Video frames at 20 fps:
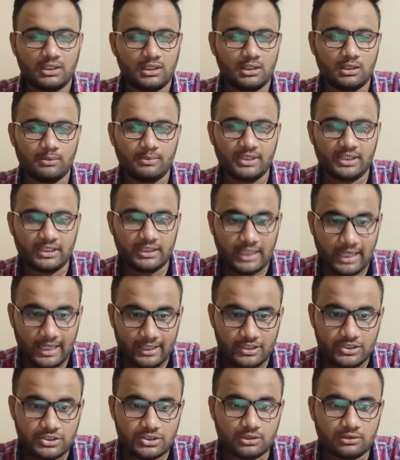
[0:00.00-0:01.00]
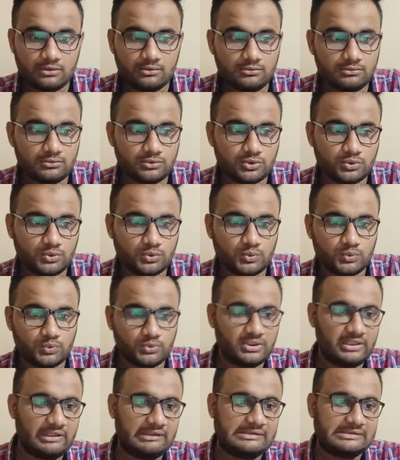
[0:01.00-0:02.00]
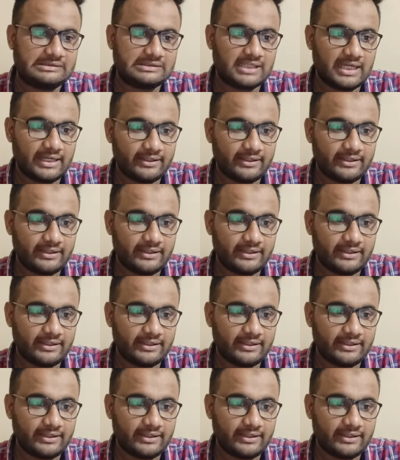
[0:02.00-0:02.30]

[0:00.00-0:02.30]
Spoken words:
but in addition to these,